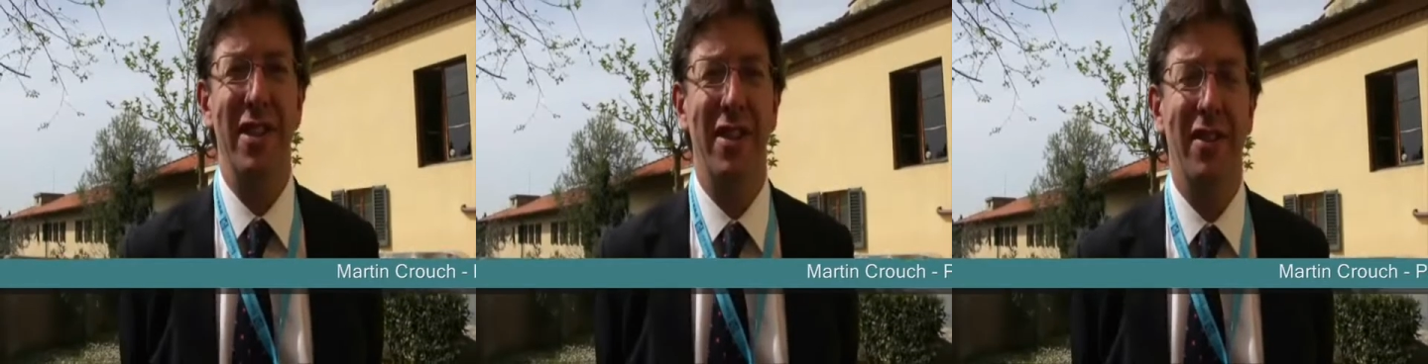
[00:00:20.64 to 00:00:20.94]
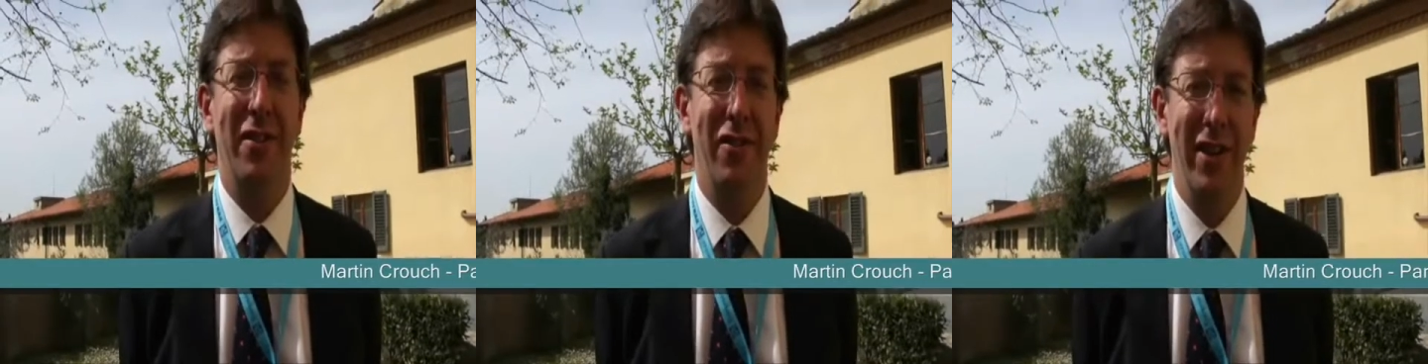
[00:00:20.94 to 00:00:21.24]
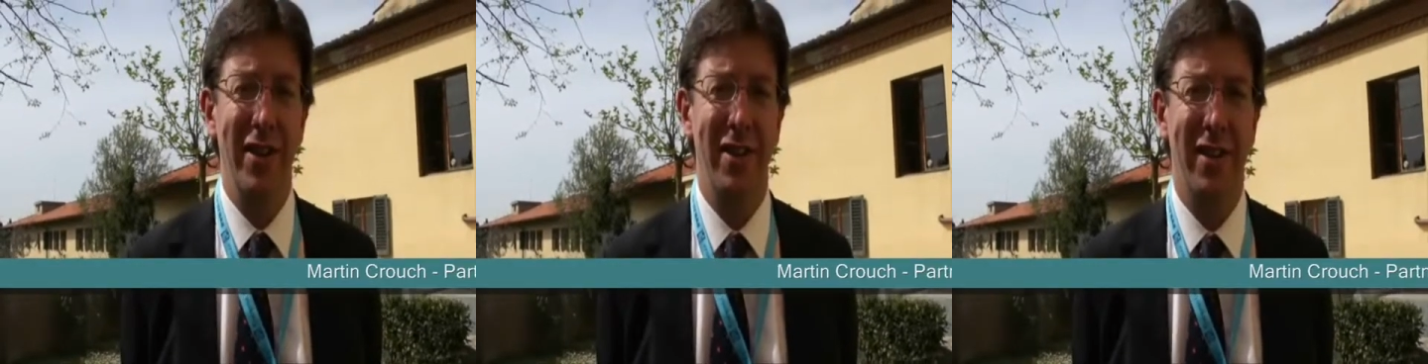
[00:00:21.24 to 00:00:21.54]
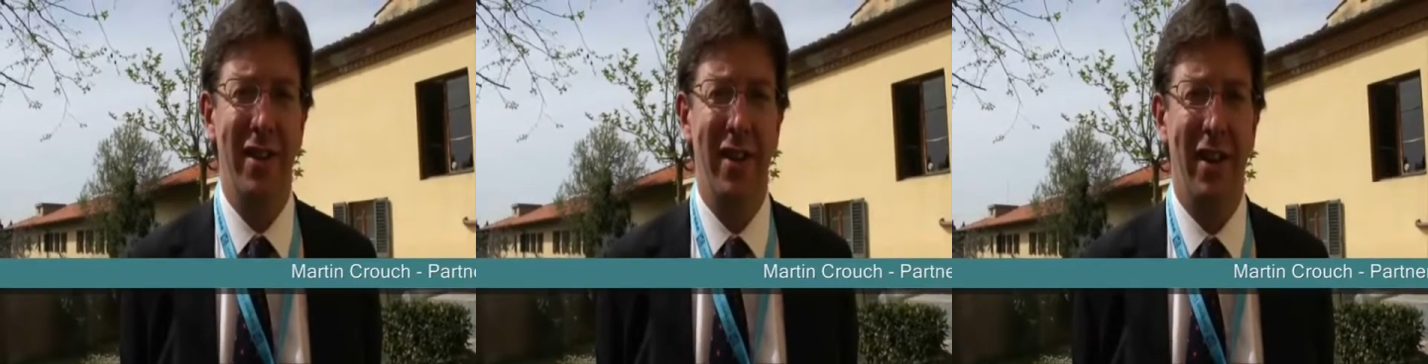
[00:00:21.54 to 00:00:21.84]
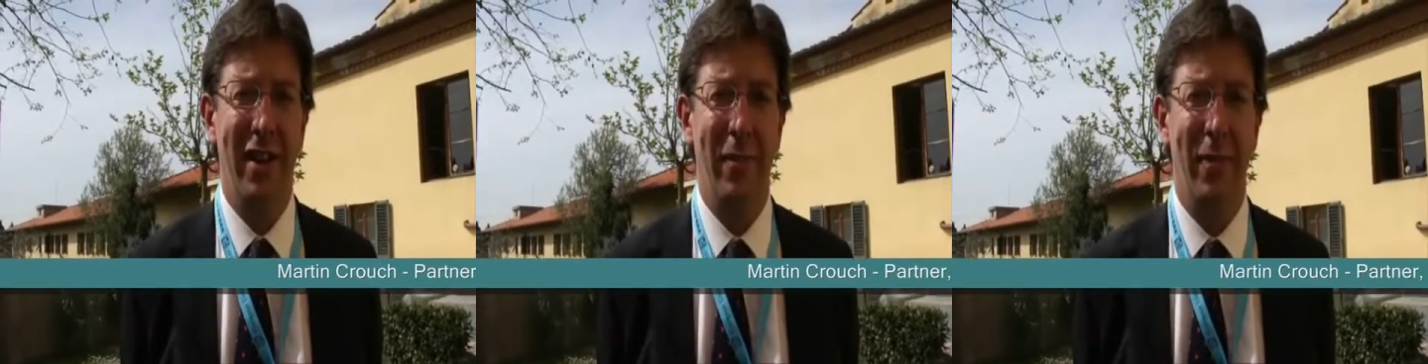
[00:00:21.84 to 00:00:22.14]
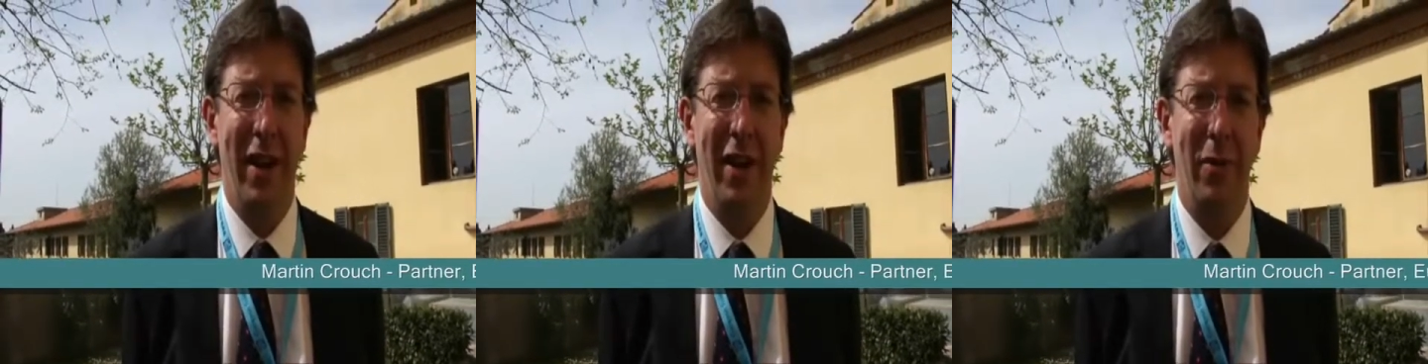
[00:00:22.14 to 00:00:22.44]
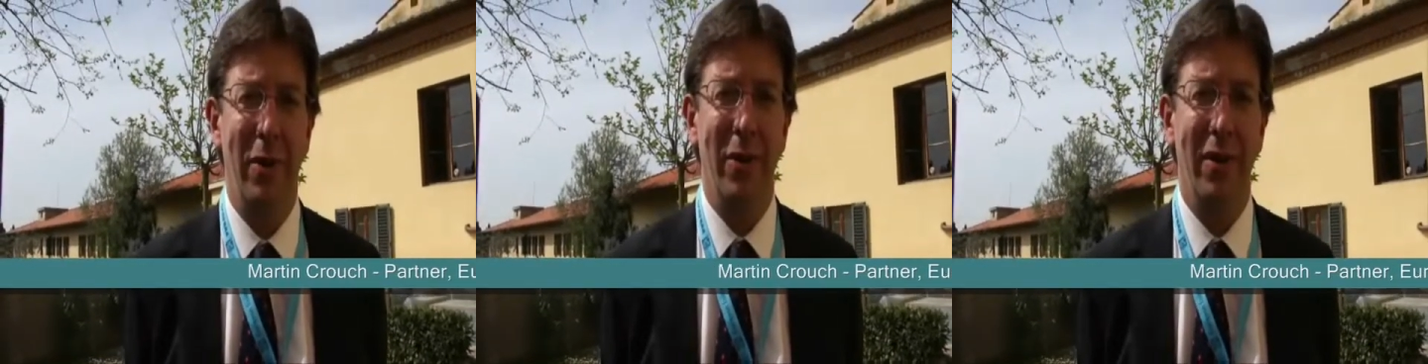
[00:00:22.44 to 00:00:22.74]
Sea grid, um,
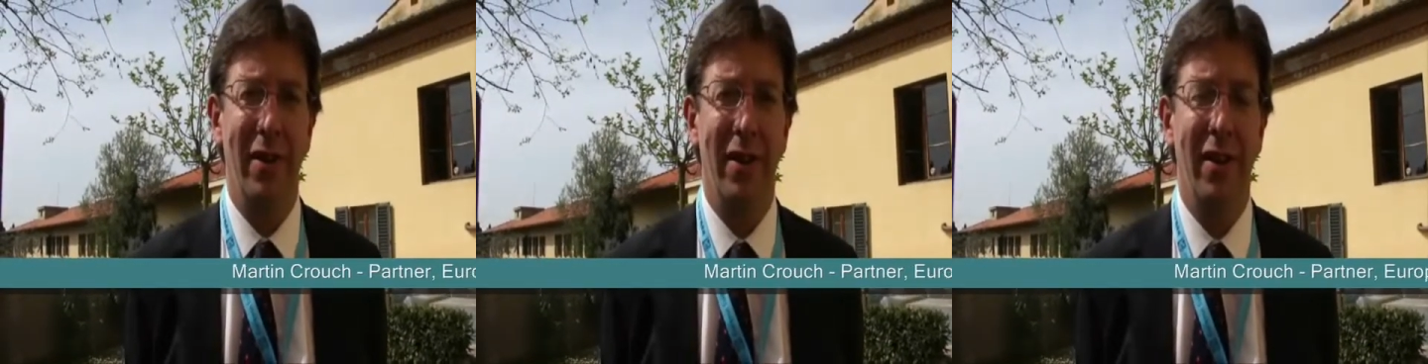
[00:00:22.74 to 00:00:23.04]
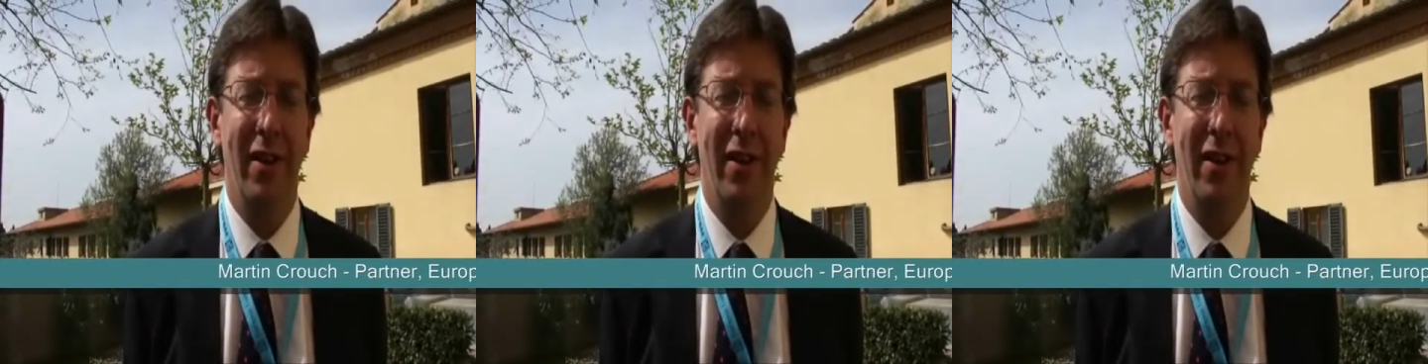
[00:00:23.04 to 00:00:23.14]
how we will